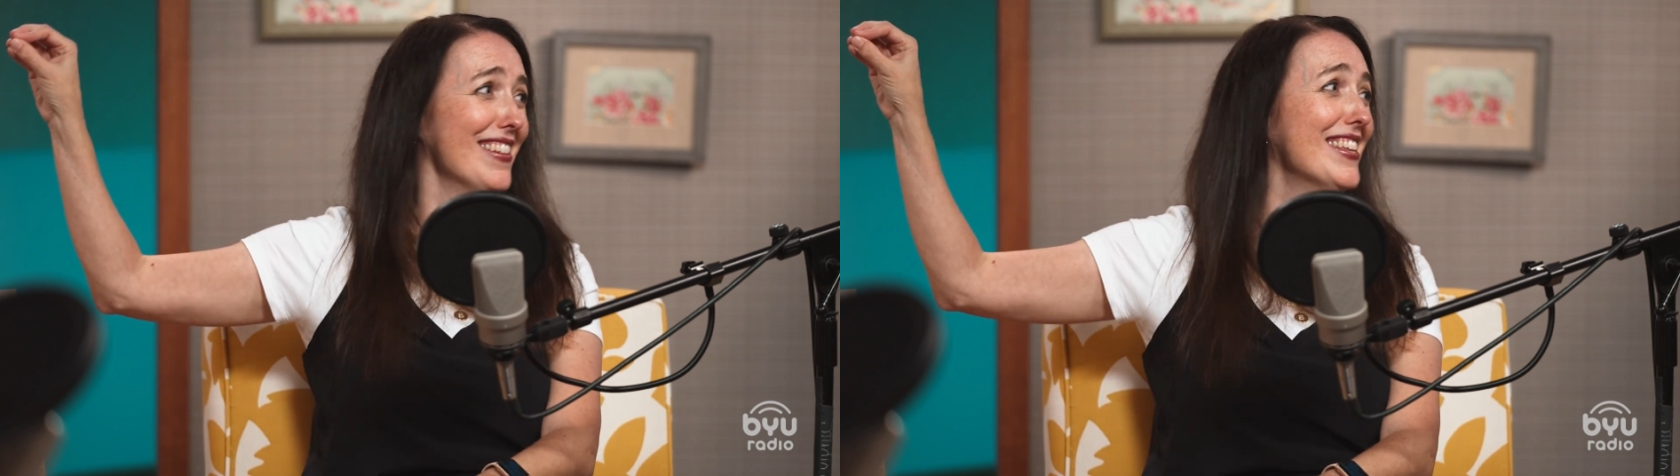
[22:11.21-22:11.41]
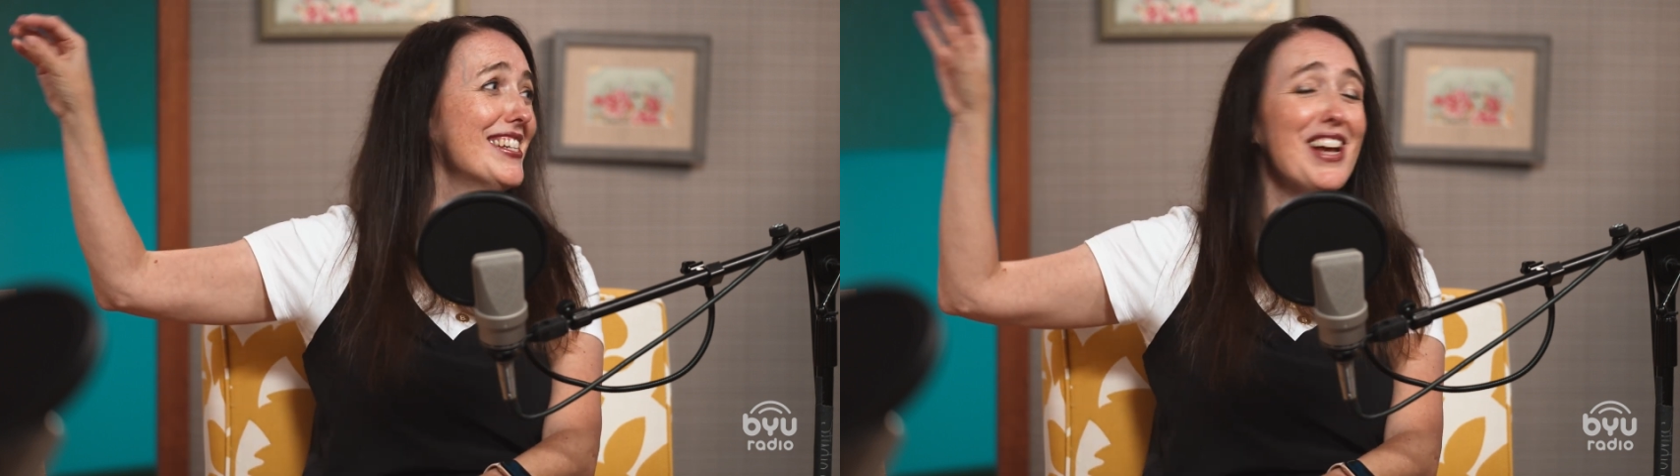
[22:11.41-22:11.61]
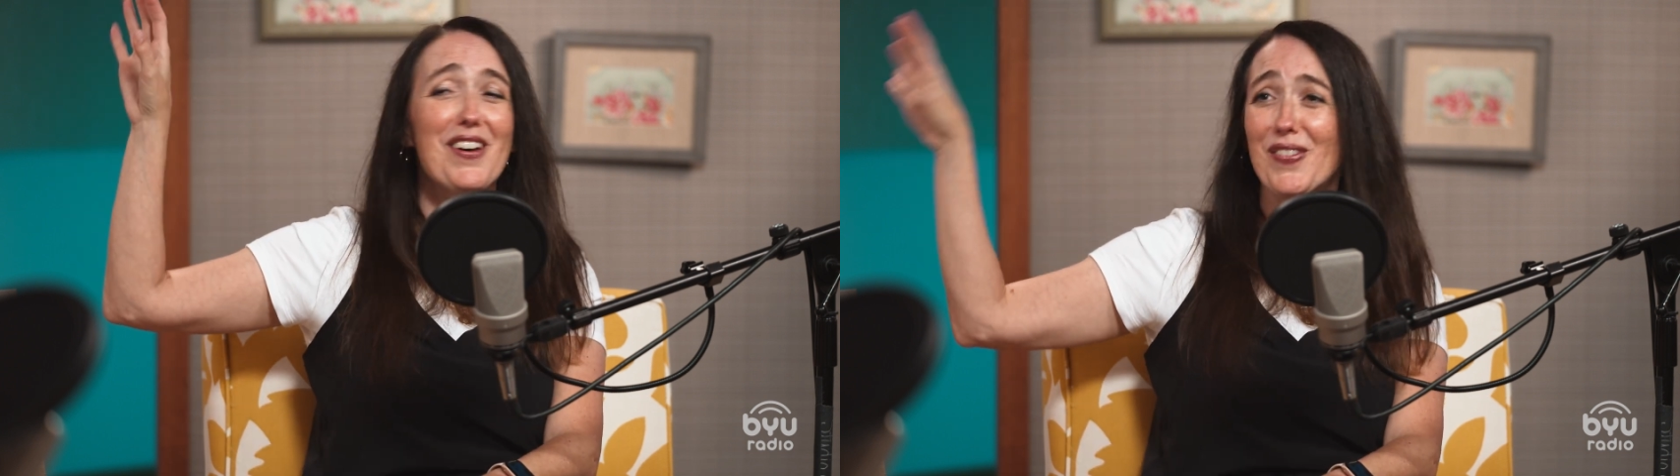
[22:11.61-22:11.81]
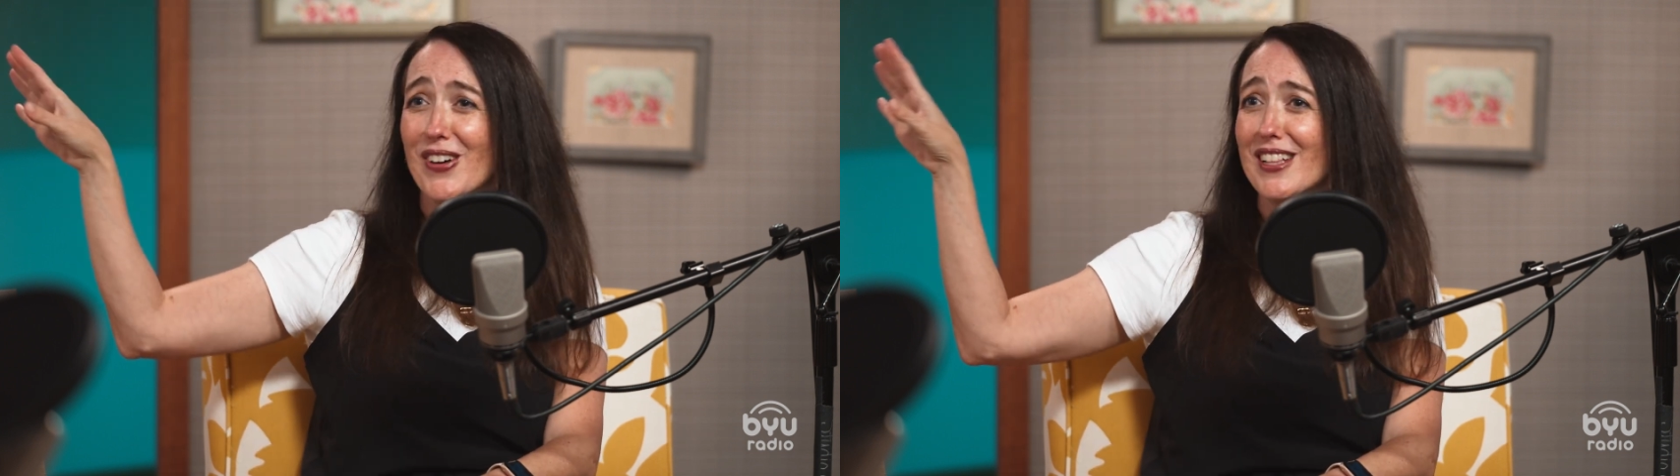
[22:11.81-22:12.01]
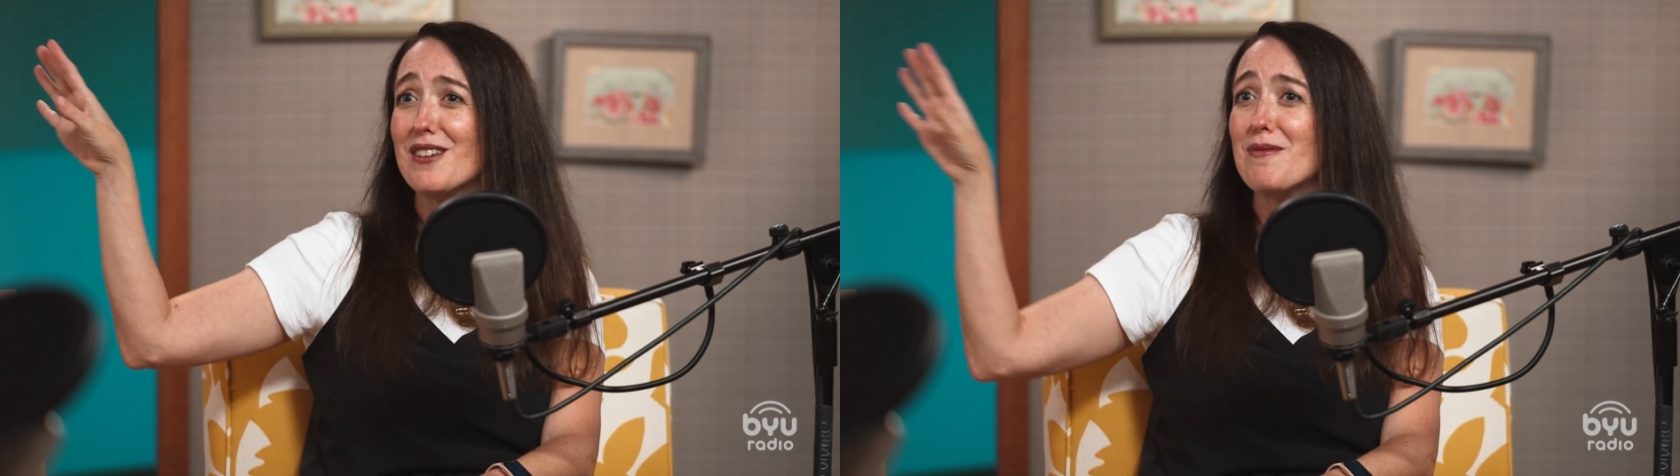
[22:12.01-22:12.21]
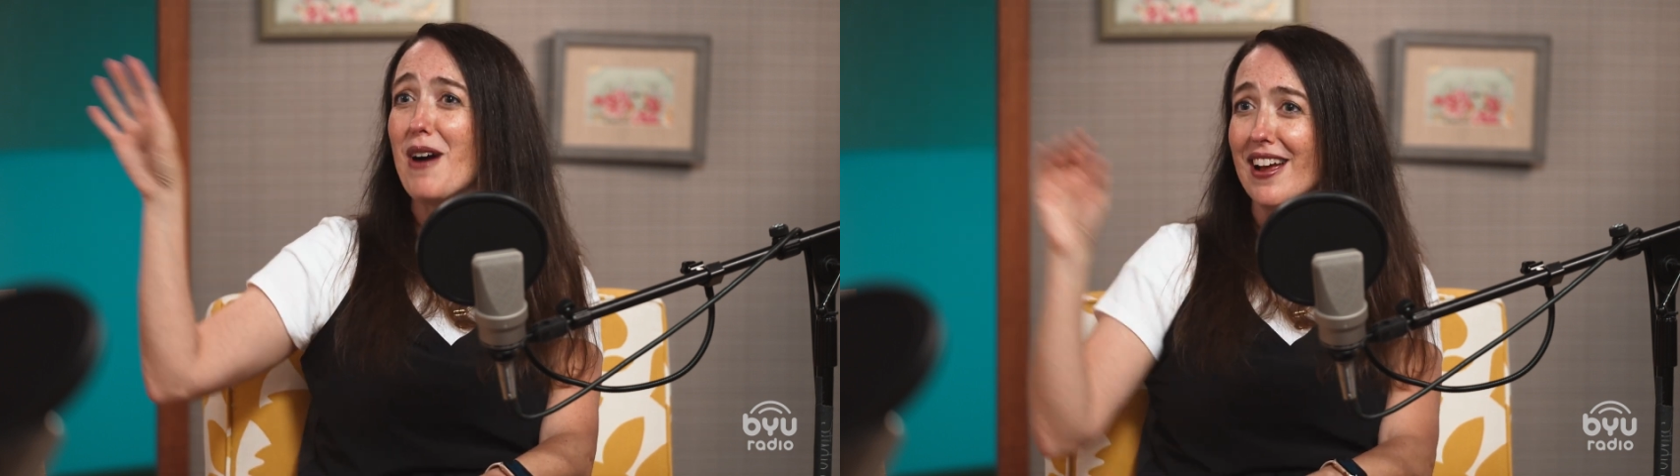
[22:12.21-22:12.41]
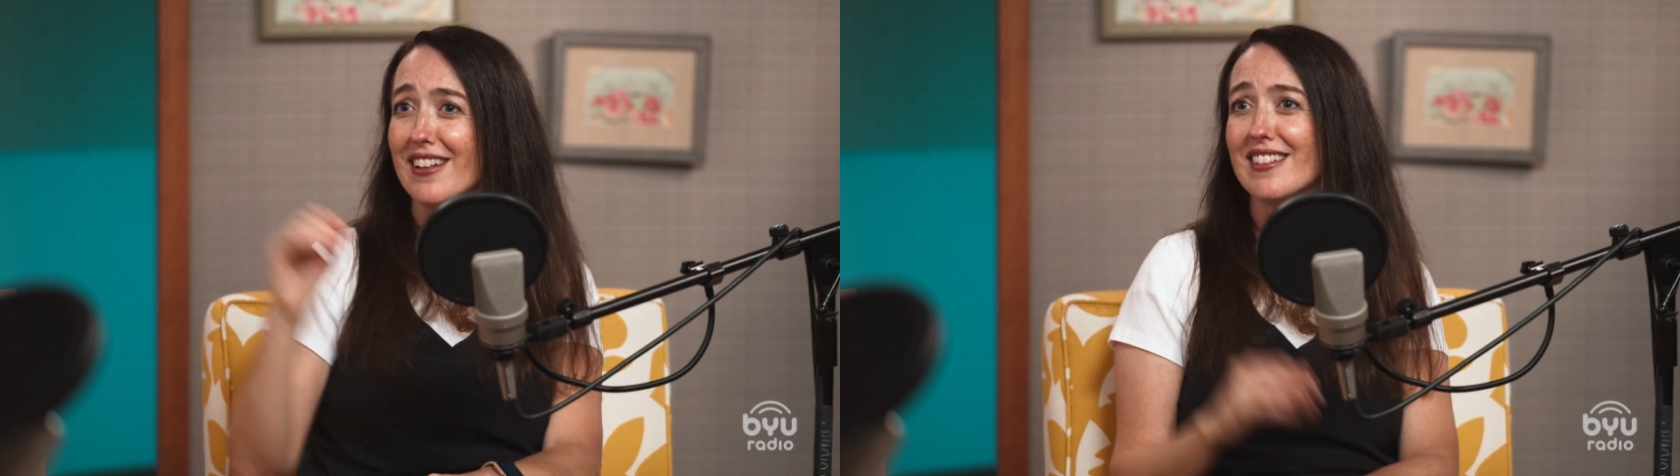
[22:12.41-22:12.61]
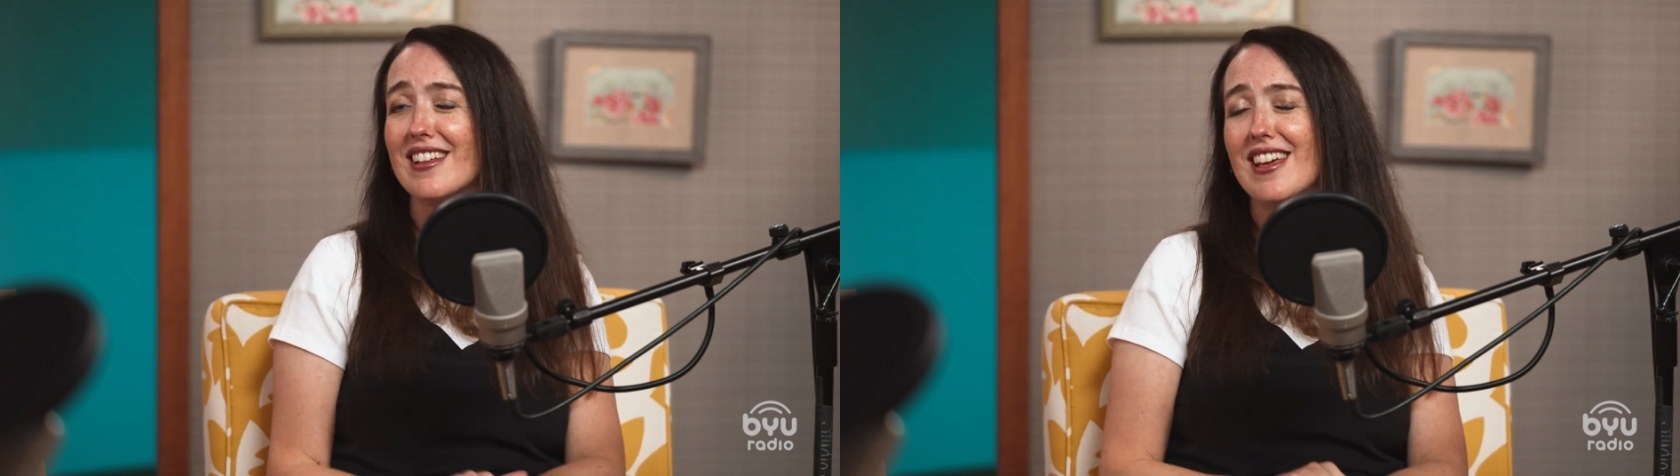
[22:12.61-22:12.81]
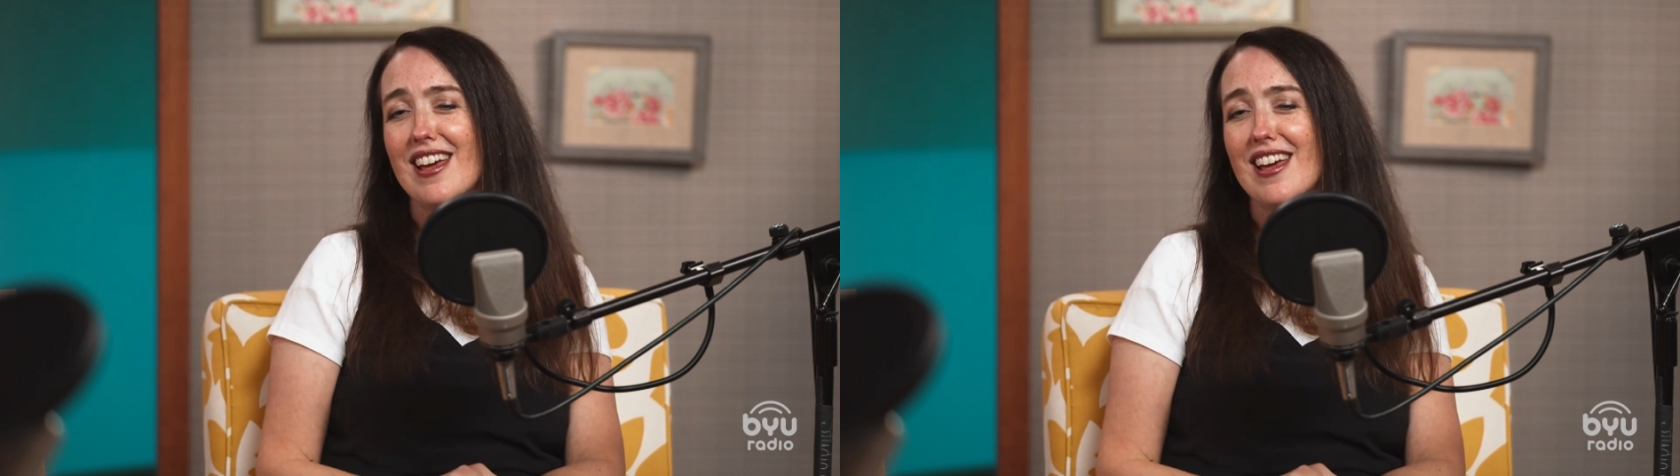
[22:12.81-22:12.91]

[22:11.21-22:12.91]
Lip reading: on the shelf for a little while.